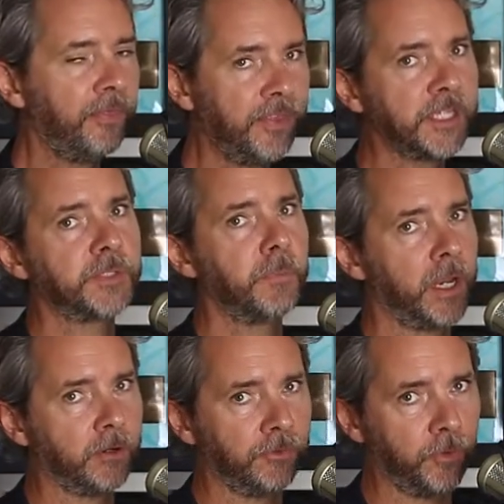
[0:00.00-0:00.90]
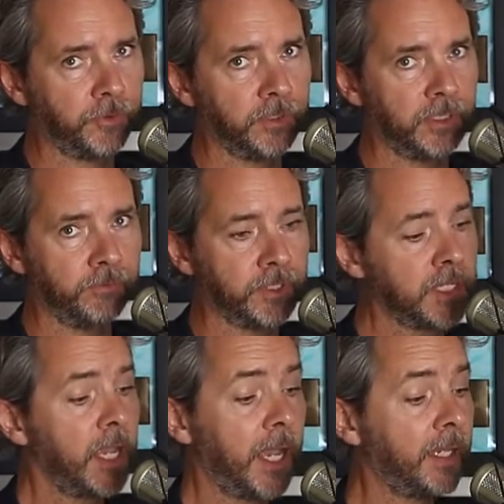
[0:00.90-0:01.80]
This microphone
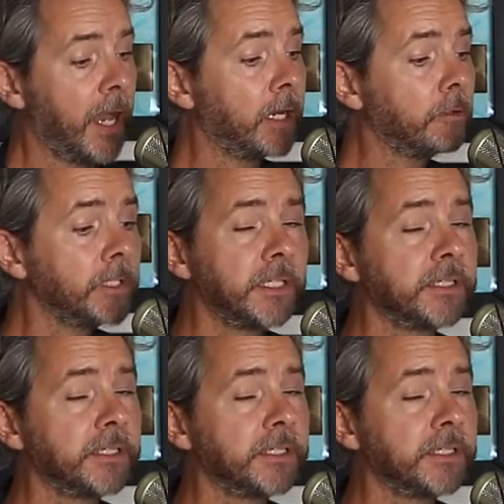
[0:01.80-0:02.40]
delivers. And not only